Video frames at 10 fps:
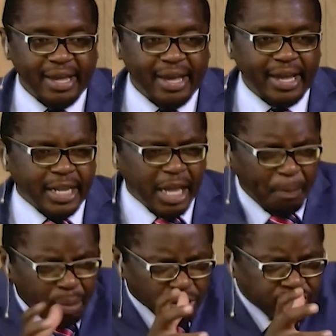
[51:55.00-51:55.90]
And he
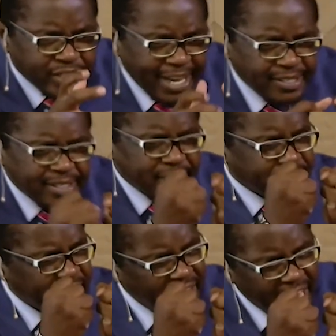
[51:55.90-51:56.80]
possesses
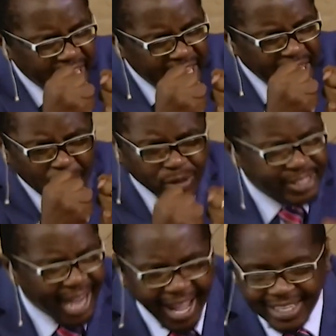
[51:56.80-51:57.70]

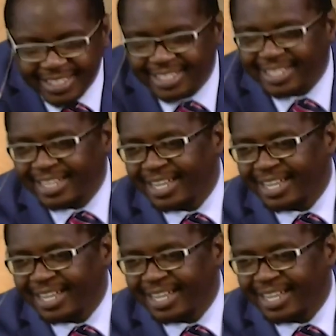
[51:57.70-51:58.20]
immortality.